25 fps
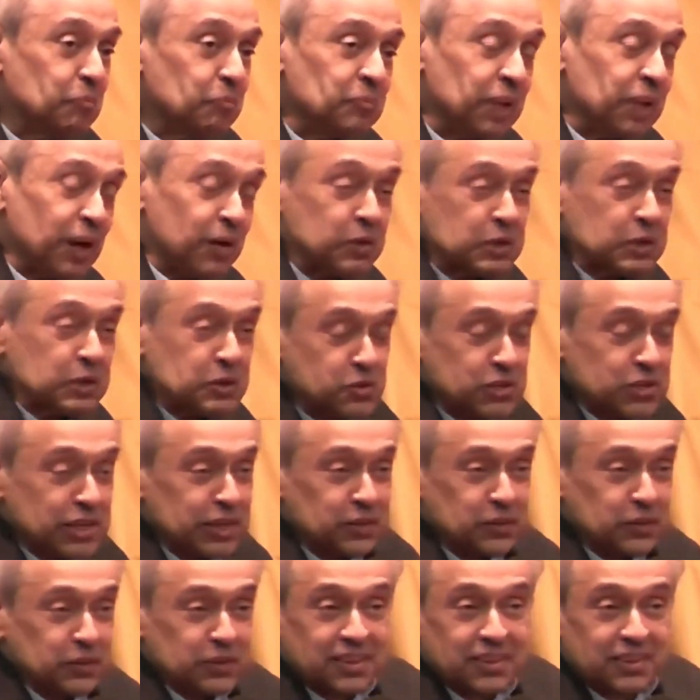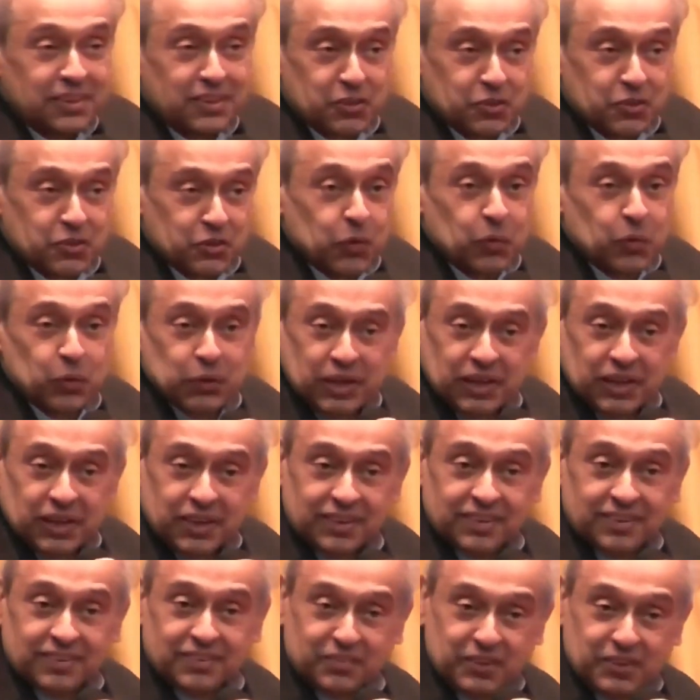I want to tell you a little joke
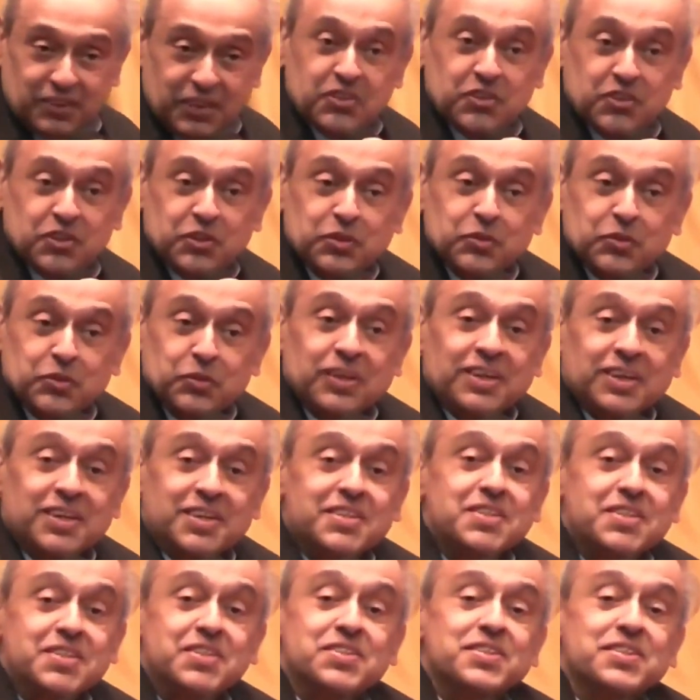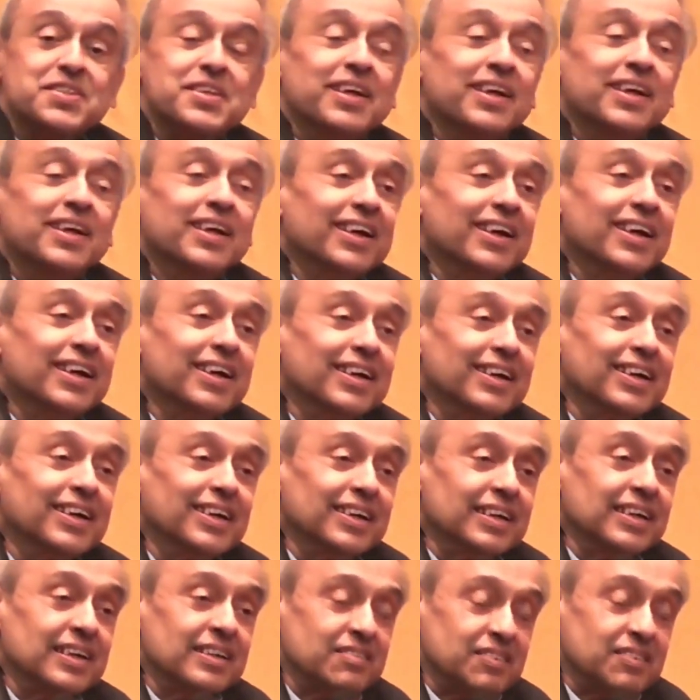in relation to this.
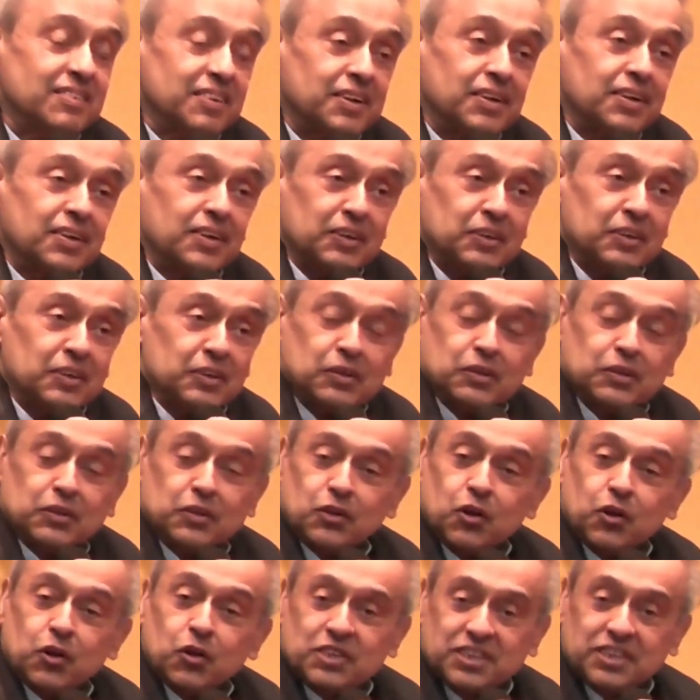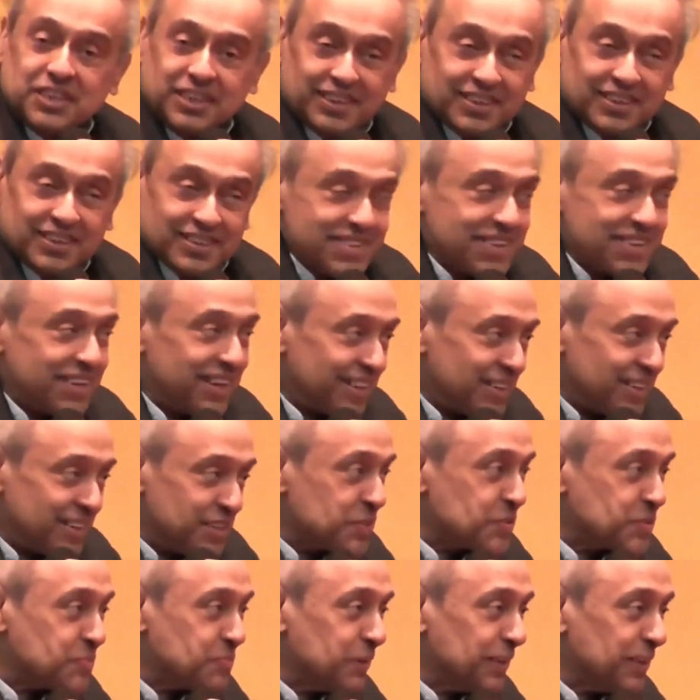It's a little naughty in a
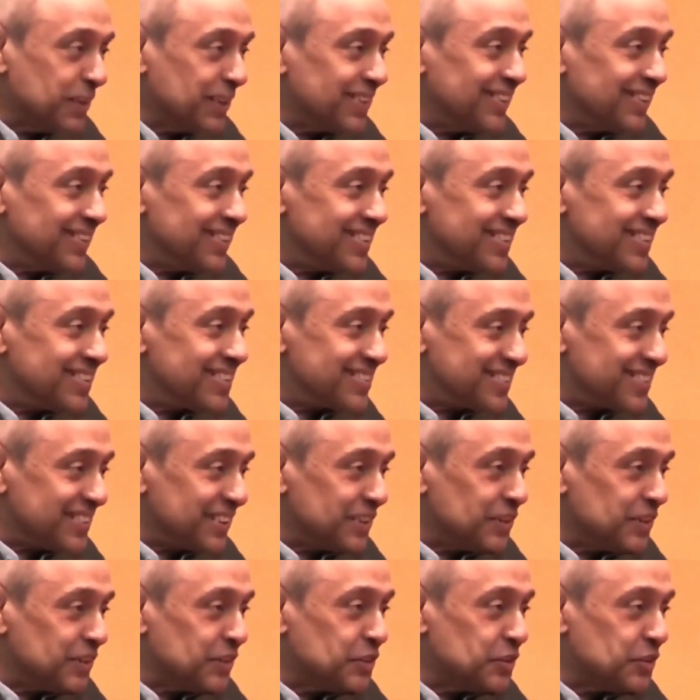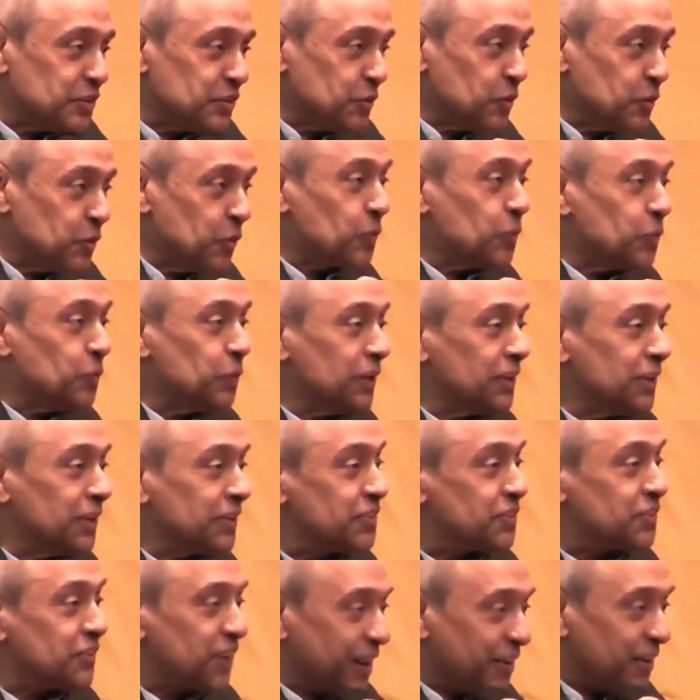sense, but it's a joke worth
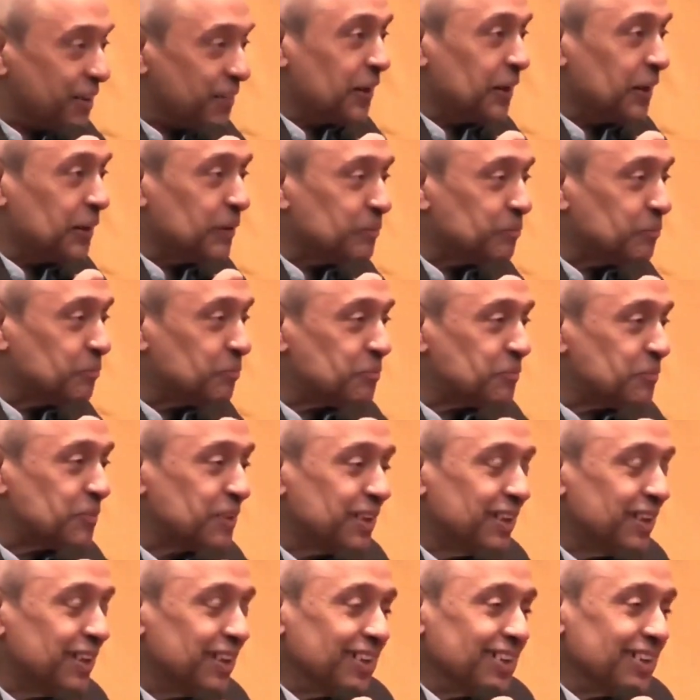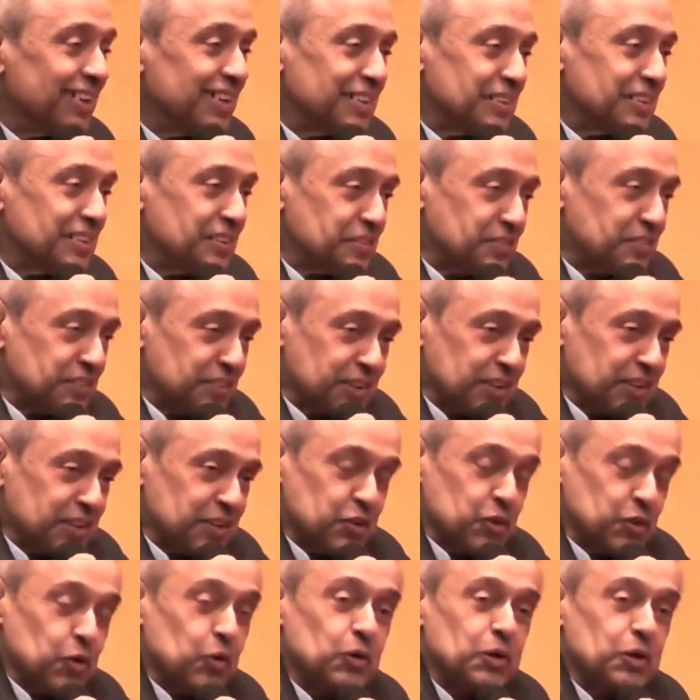sharing. This is the
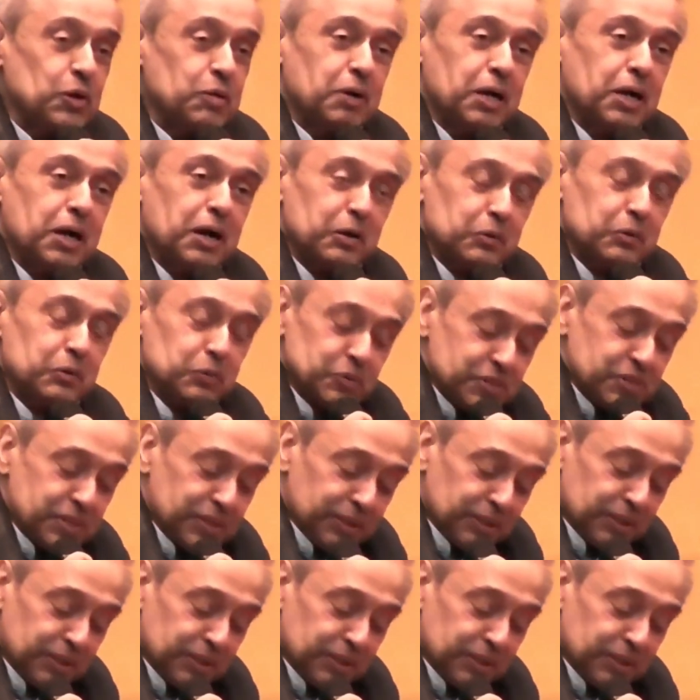joke about